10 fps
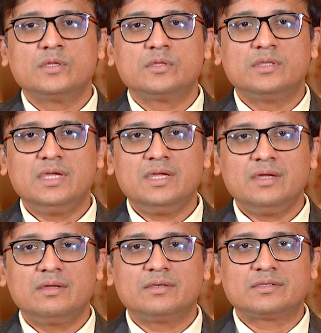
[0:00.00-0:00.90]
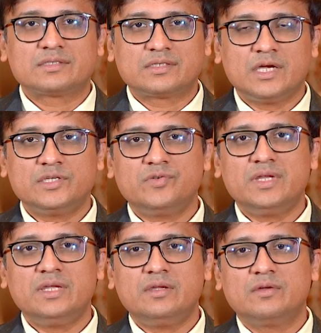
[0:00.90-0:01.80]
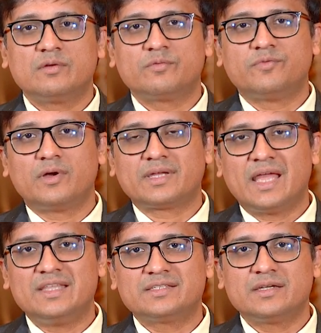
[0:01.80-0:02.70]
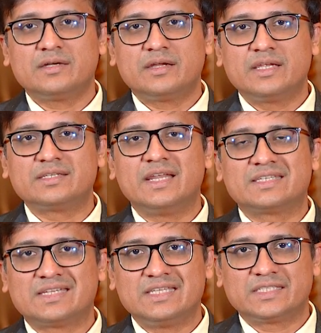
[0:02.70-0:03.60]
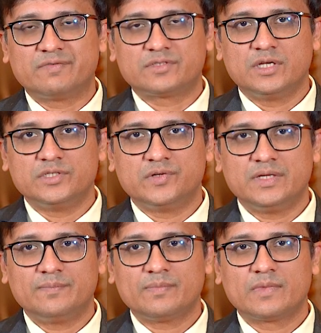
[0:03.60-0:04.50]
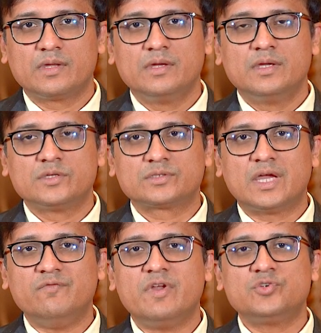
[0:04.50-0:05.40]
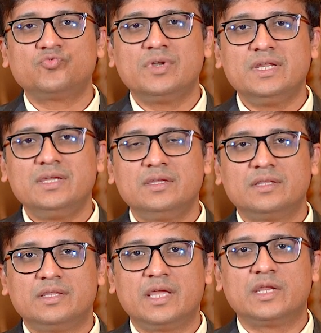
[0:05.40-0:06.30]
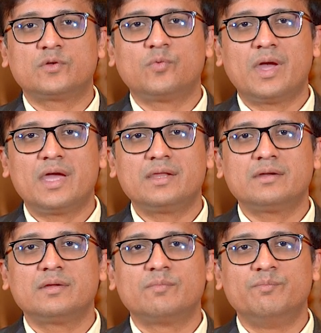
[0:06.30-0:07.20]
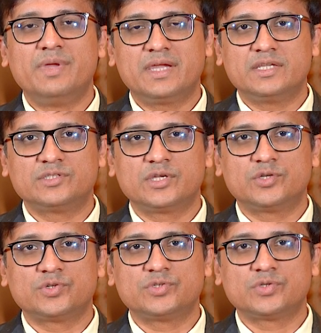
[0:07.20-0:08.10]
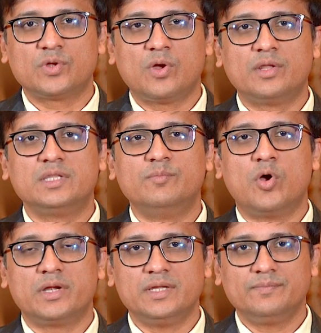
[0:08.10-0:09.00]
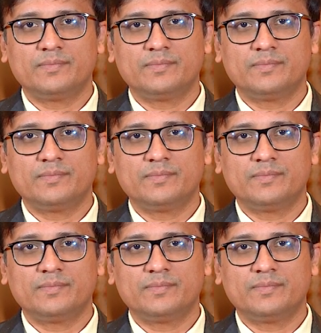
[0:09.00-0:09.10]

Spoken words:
The surgery for cancer is an extensive surgery. So conventionally, they require big incisions on the body.